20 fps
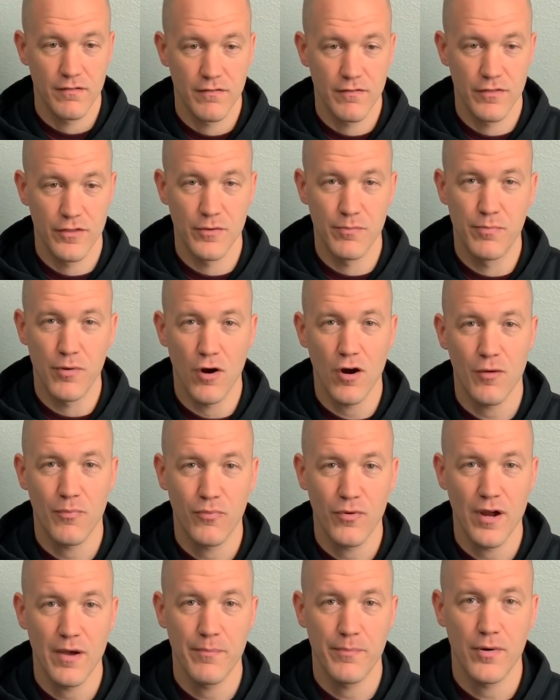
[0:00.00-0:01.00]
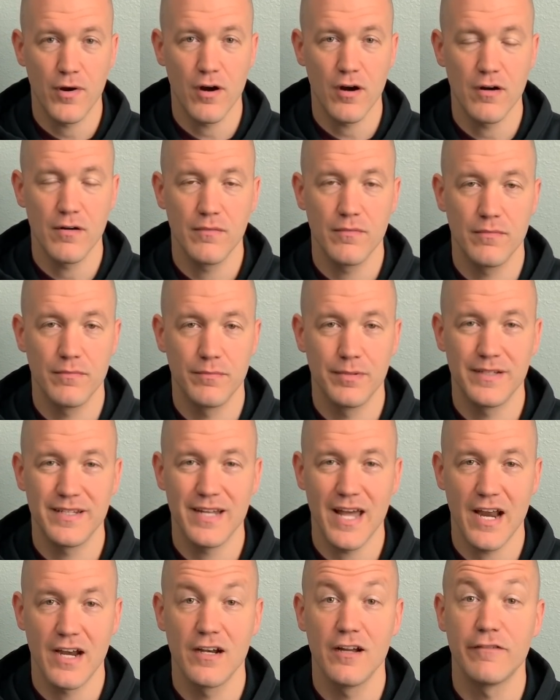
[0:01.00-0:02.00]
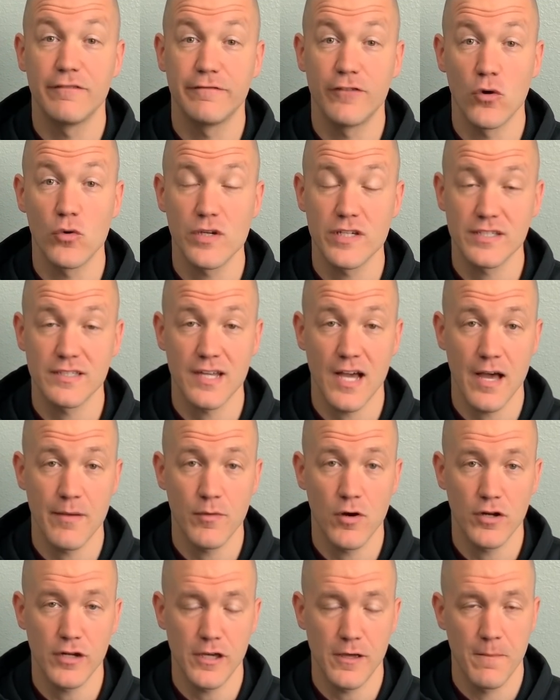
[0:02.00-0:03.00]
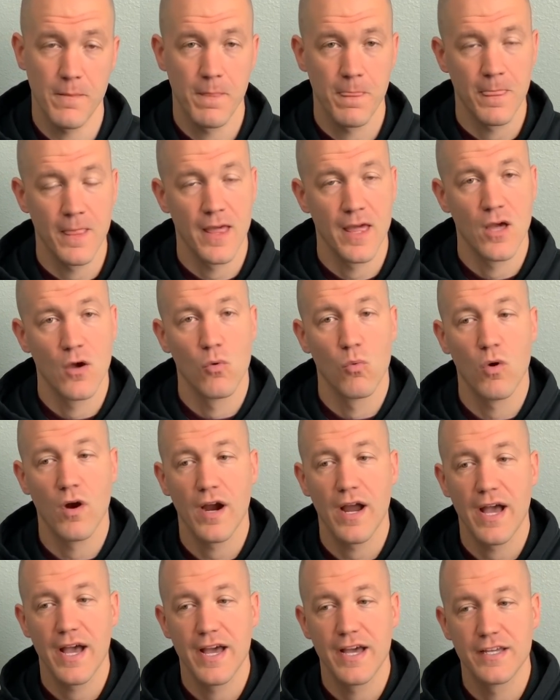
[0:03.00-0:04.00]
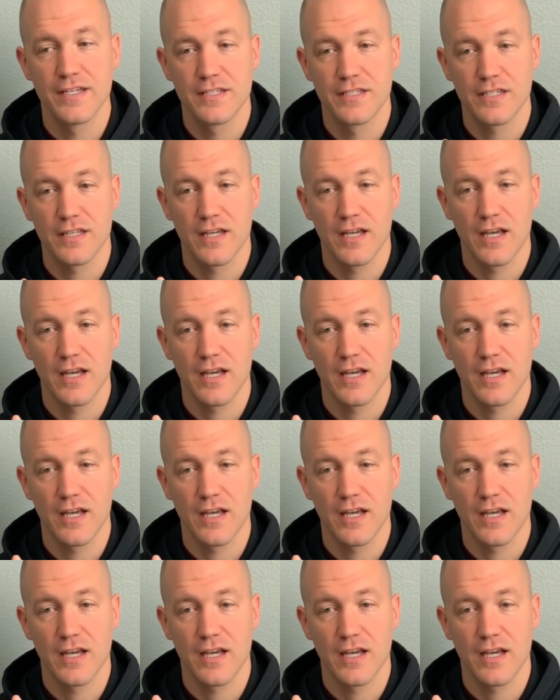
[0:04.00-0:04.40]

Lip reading: the bar prep part, but not enough focus time on it. Whereas